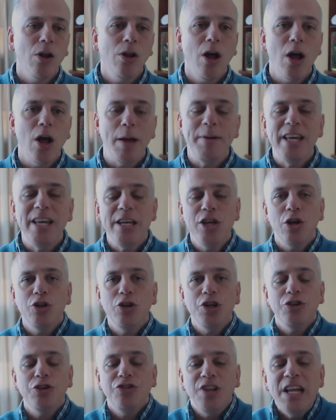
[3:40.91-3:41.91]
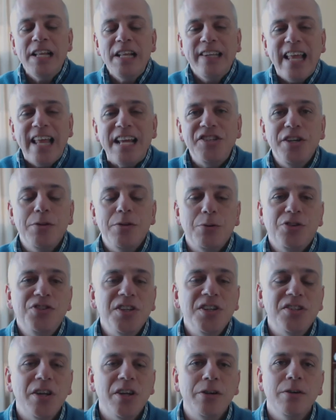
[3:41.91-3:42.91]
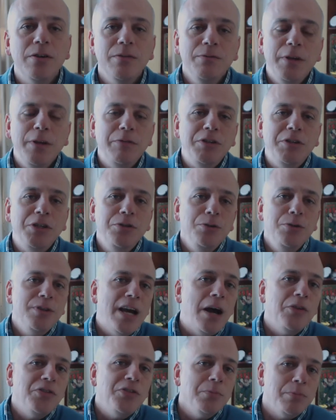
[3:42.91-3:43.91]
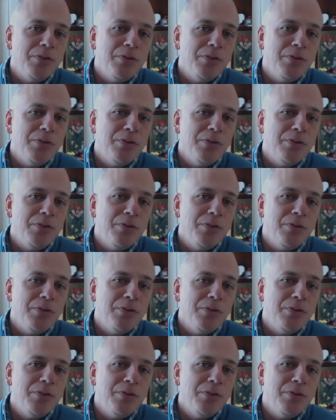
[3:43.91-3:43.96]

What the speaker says: I mean, you know, last year there were 652,000